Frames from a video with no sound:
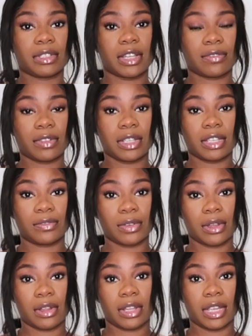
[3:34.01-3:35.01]
definitely give
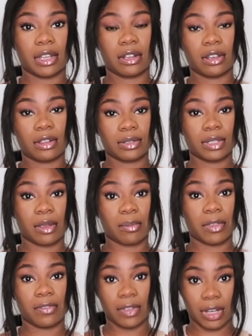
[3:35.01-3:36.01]
y'all a close-up
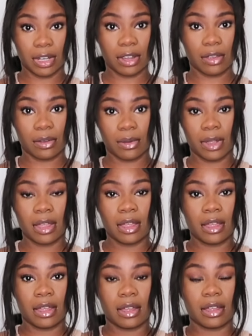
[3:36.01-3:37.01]
video
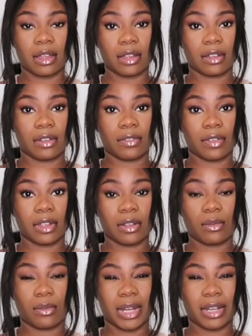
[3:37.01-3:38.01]
of
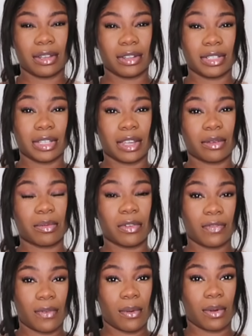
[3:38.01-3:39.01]
what it looks like
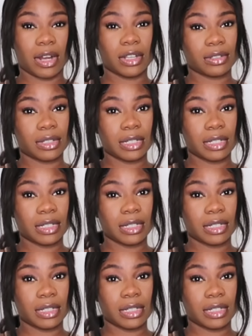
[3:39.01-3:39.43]
before I use